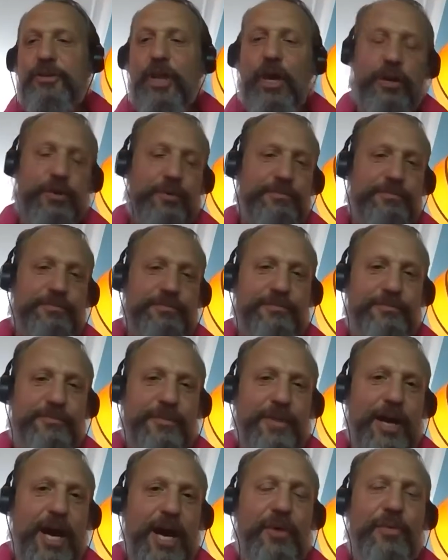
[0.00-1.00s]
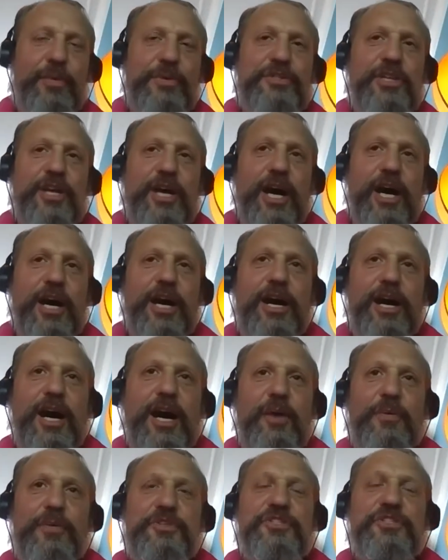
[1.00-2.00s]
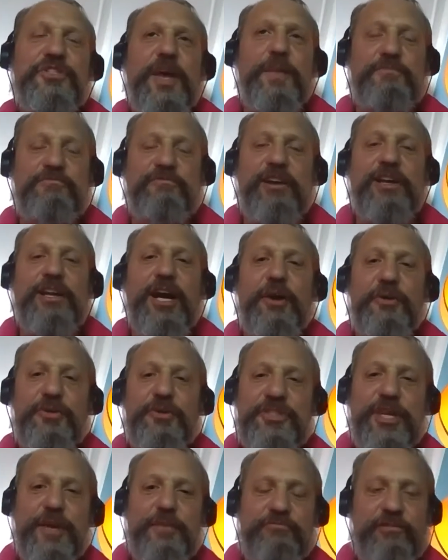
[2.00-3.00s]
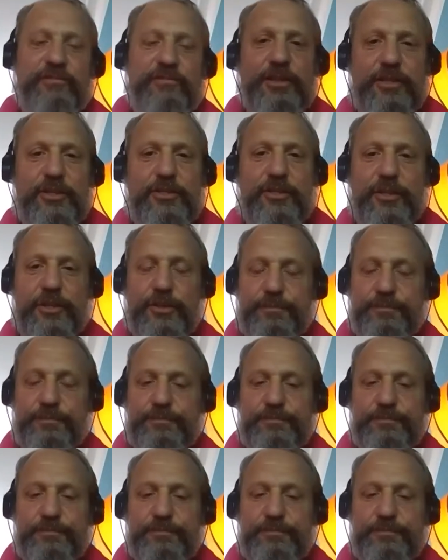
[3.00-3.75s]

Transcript: no, I would separate the two.